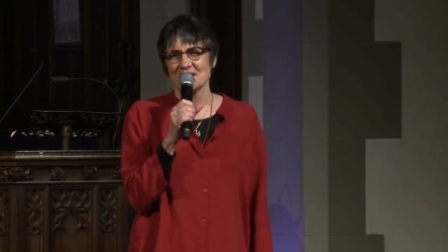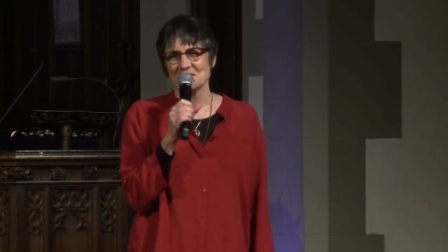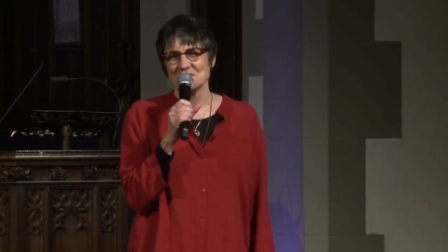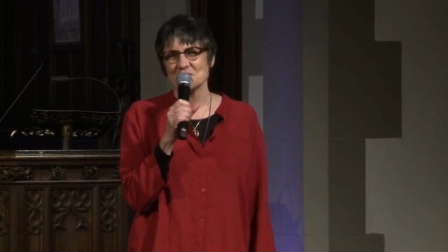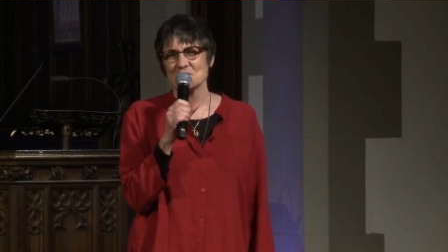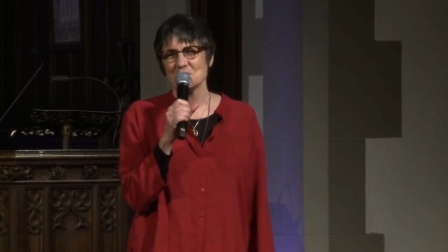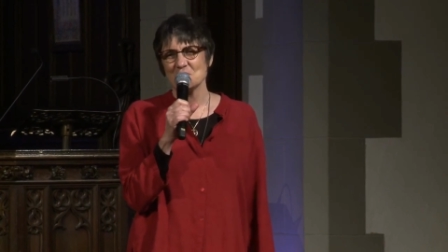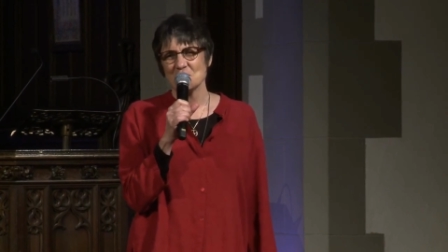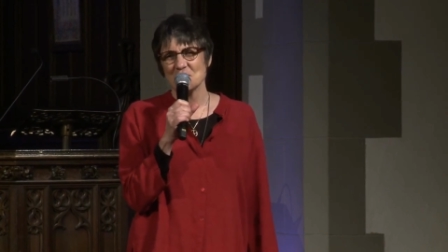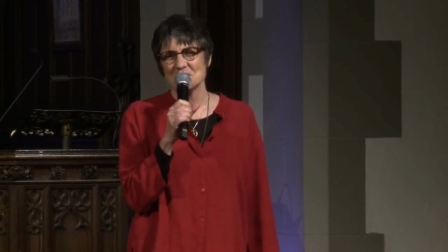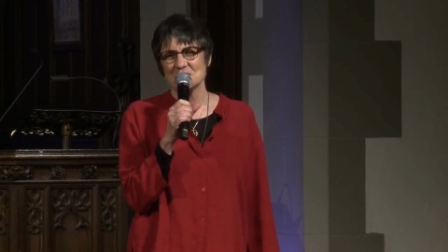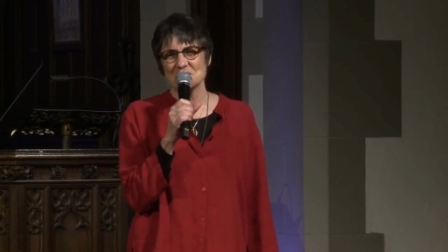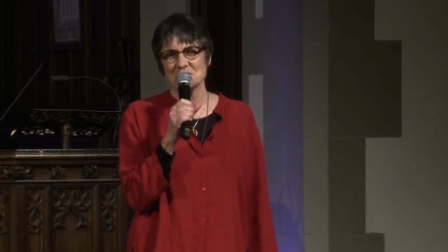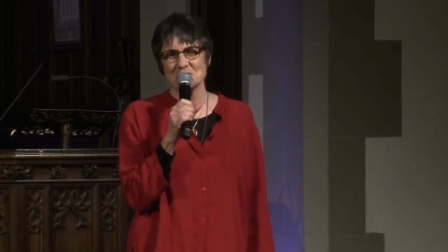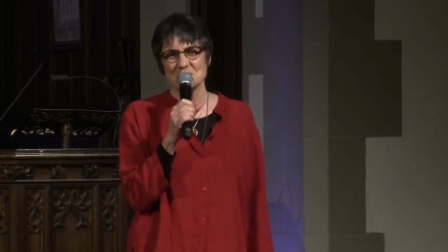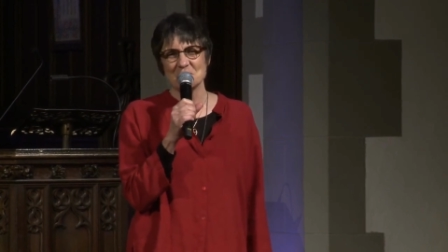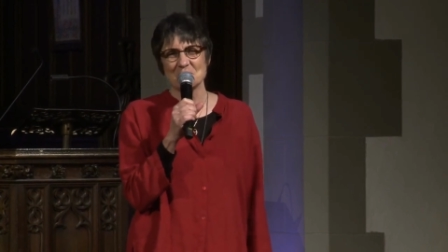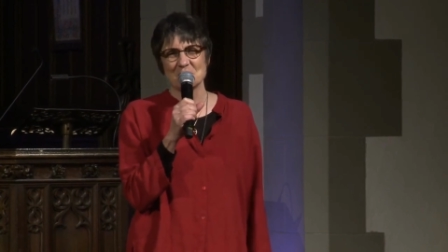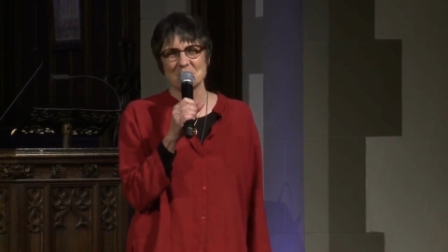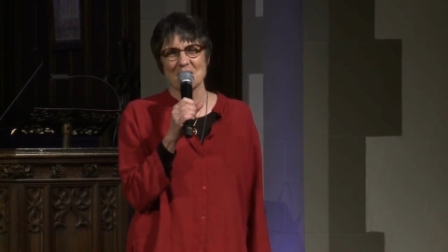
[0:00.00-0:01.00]
to wish
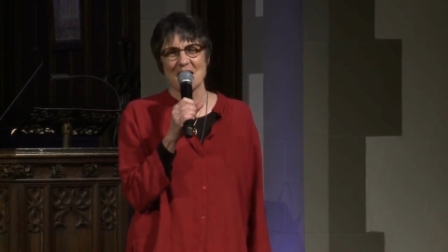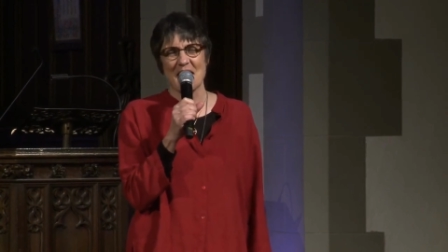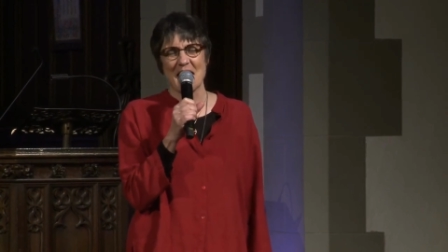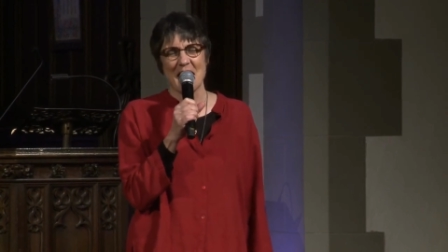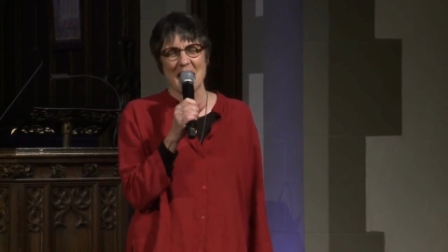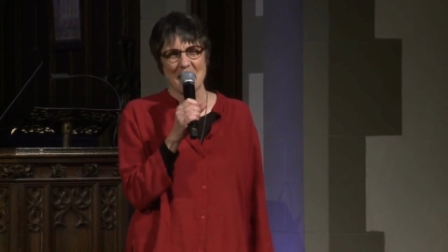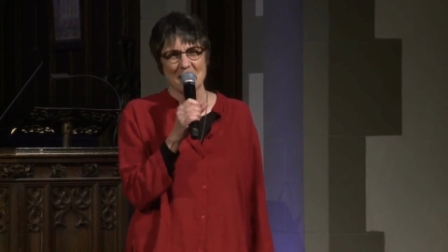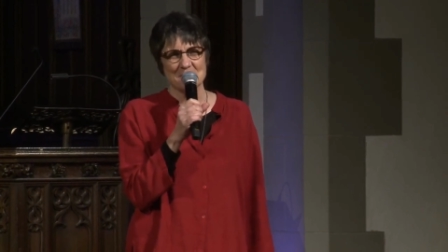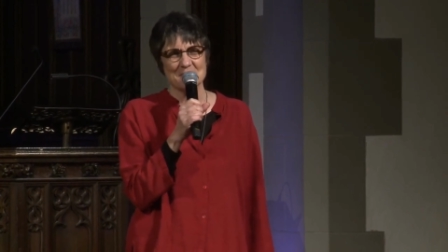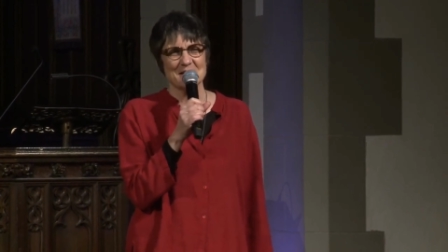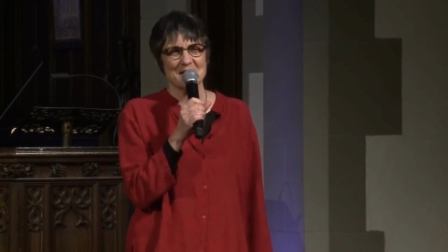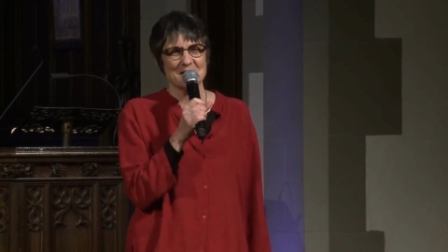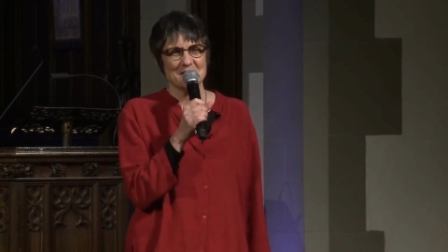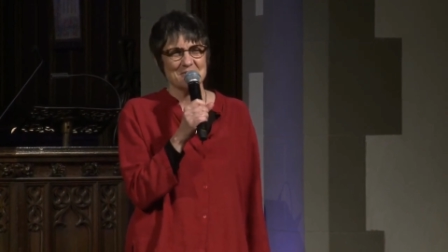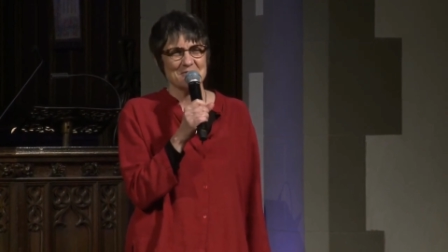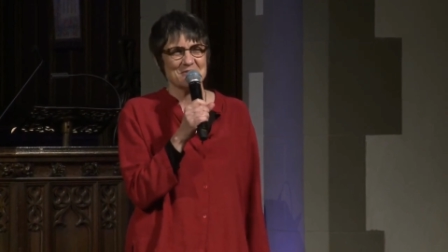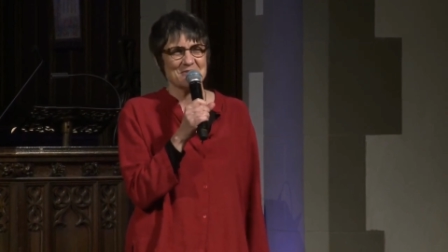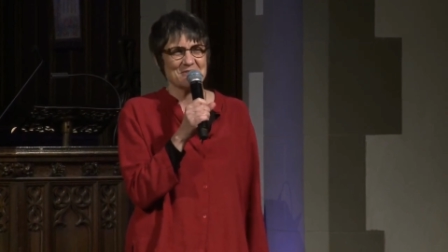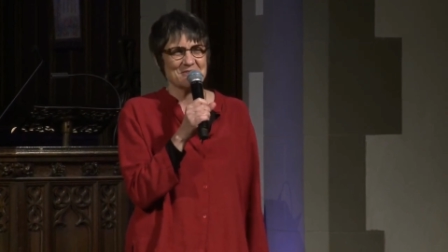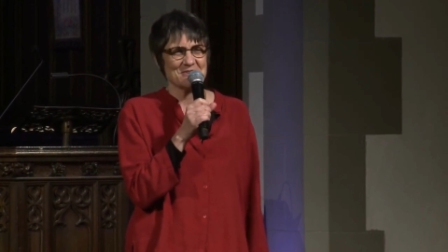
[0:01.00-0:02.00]
you a happy
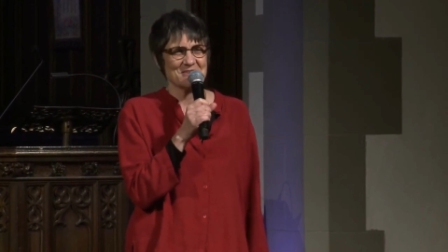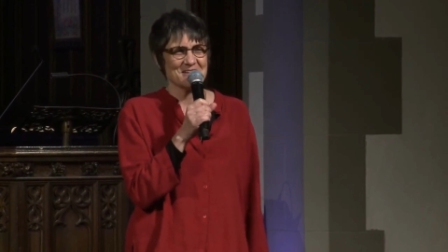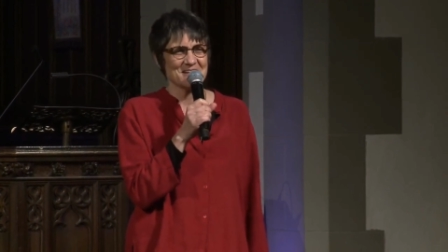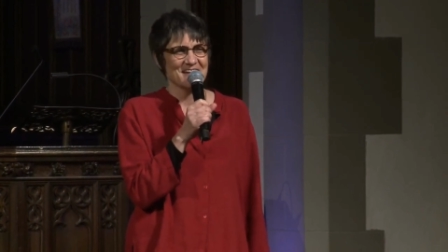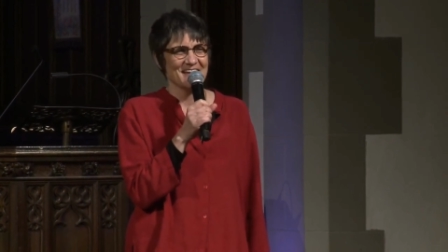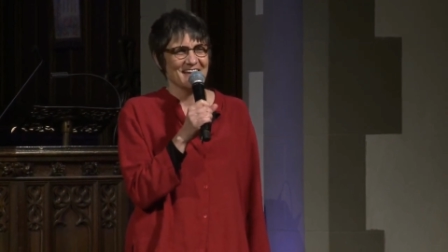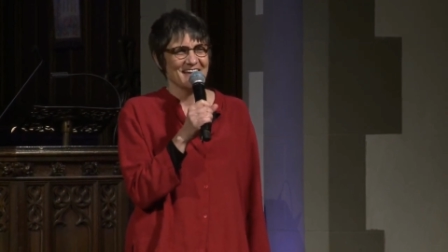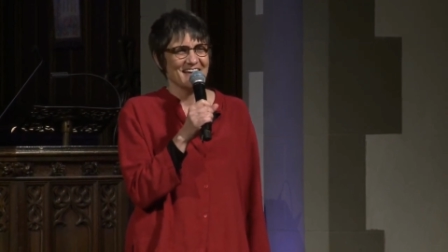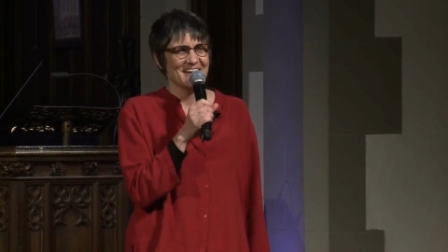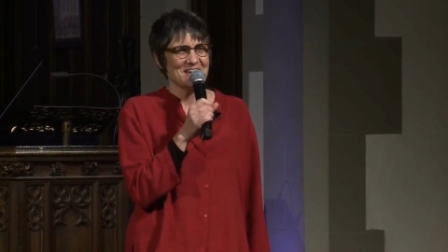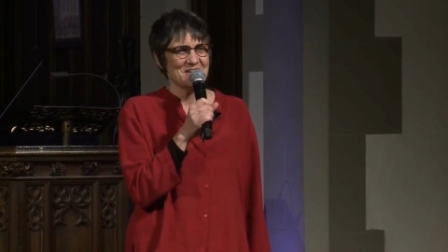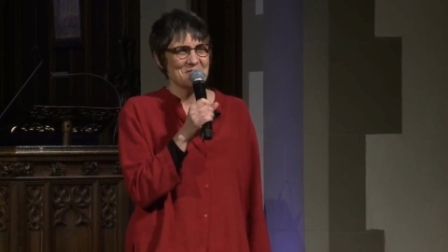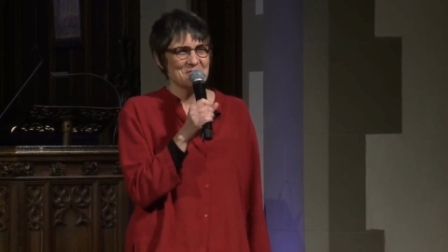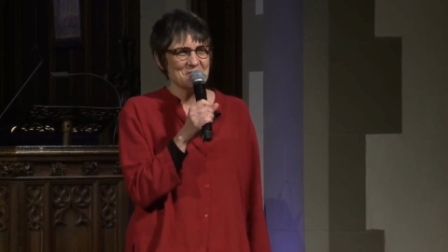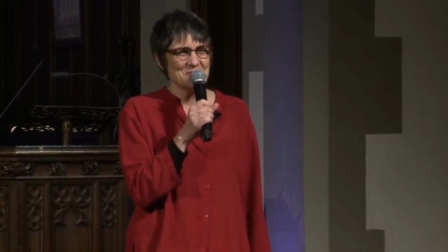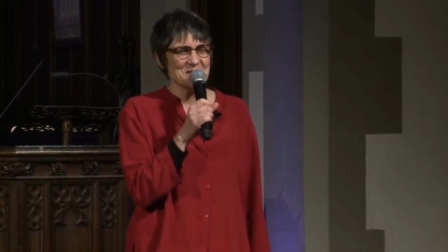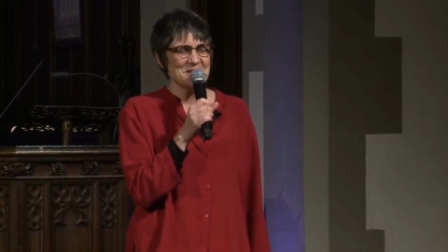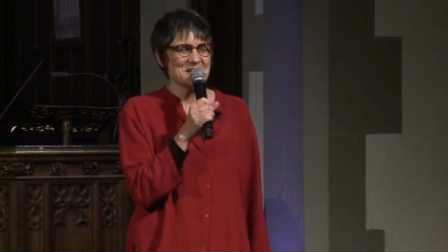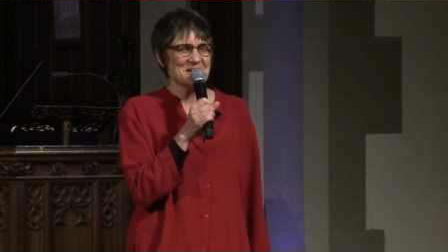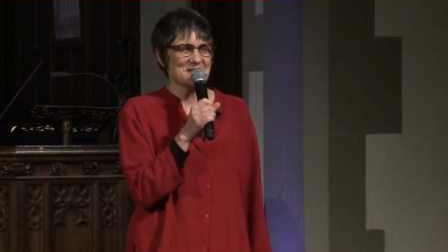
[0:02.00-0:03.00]
Lunar
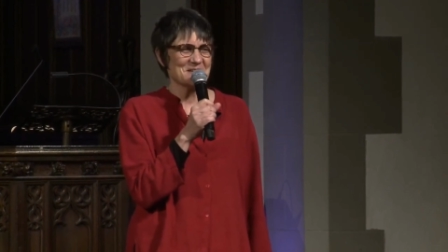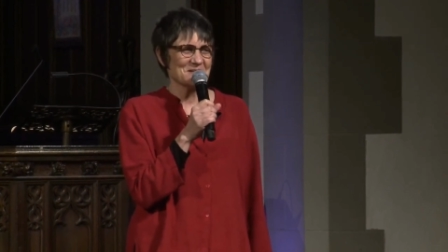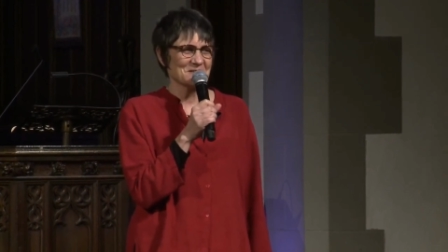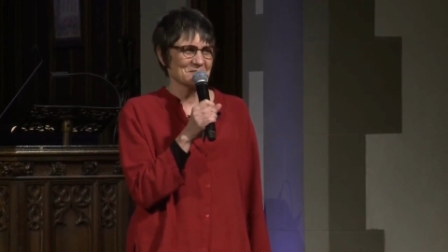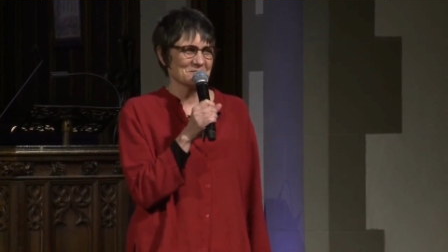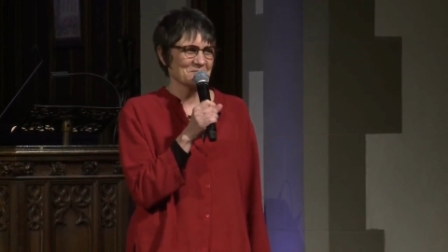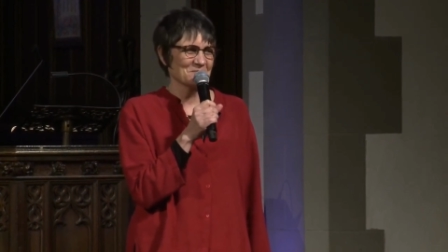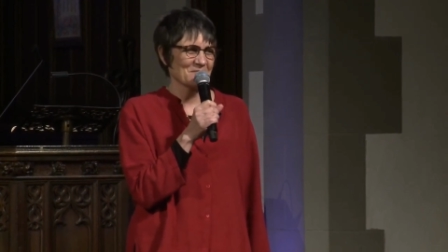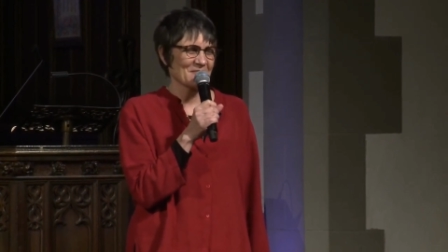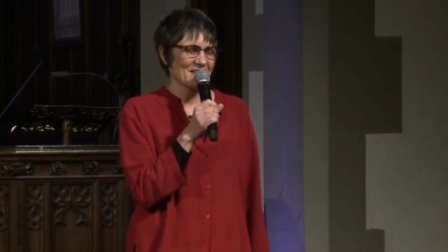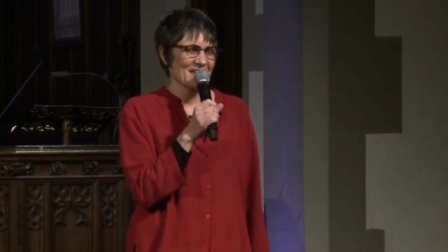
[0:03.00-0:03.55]
New Year.